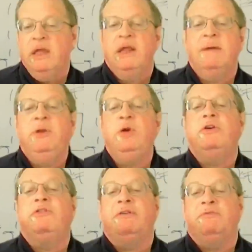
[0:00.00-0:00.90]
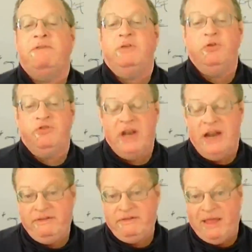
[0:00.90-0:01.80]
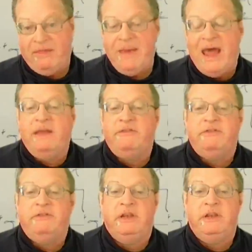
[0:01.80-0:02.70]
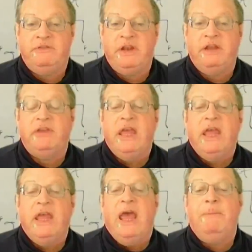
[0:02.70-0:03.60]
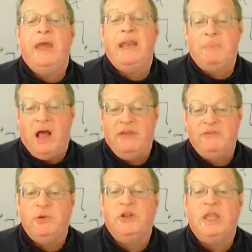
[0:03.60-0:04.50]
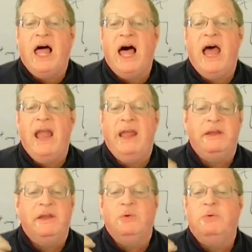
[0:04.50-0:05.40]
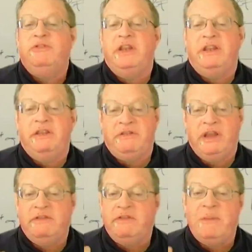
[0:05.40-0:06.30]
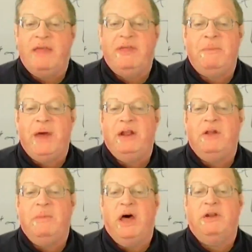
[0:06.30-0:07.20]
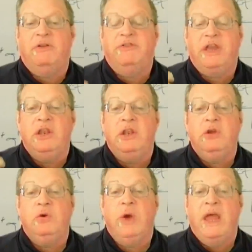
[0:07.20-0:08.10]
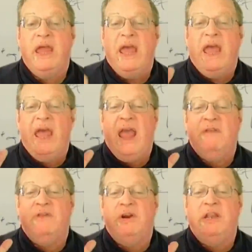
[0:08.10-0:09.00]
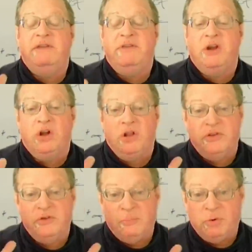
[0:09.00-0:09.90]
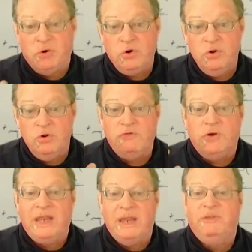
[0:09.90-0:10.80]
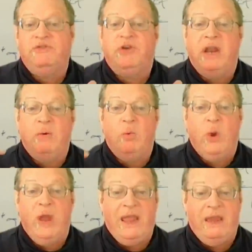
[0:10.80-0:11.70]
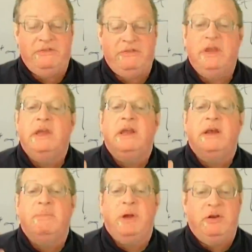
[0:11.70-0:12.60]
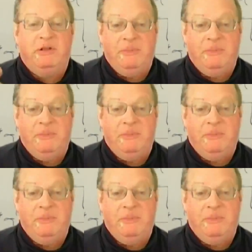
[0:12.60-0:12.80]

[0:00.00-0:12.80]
Computers have revolutionized mathematics and statistics and made it possible to lie with statistics and mathematical models in new and very difficult to prove or demonstrate ways compared to the